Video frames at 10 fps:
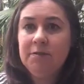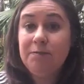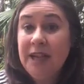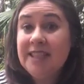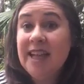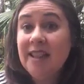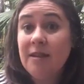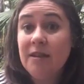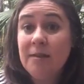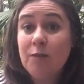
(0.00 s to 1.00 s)
picked out
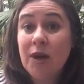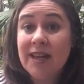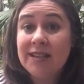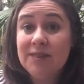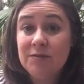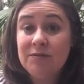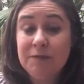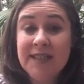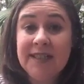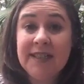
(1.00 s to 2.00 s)
the product,
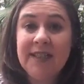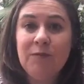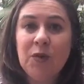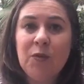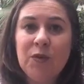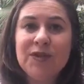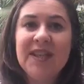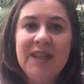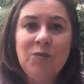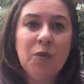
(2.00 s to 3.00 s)
basically what it was
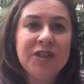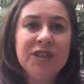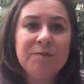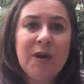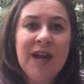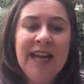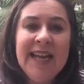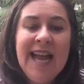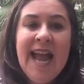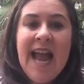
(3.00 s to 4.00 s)
that he wanted to buy,
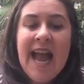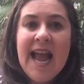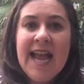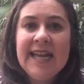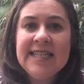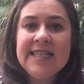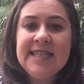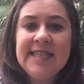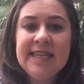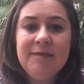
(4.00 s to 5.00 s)

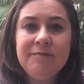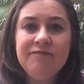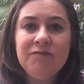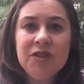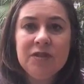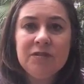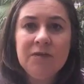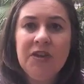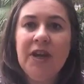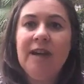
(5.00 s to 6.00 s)
and
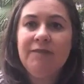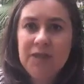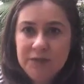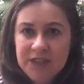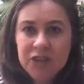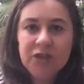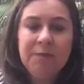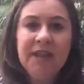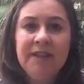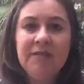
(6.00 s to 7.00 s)
after doing his
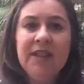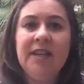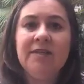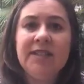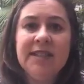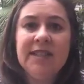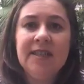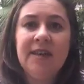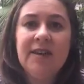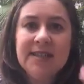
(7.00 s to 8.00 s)
shopping and everything else, and said to
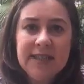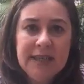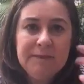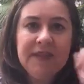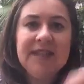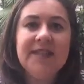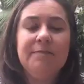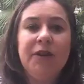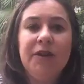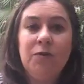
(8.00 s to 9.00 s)
the guys, yep, that's the
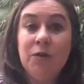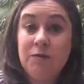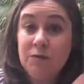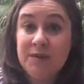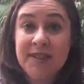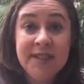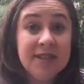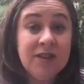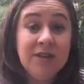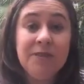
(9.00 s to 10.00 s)
boat I want. It was in
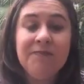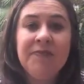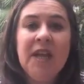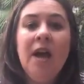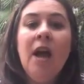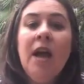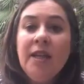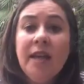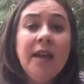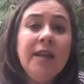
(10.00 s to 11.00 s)
stock.
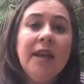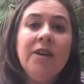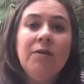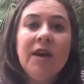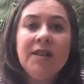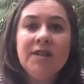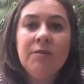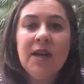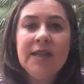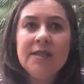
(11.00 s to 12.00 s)
Yeah, no
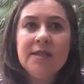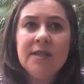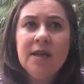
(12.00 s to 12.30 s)
worries.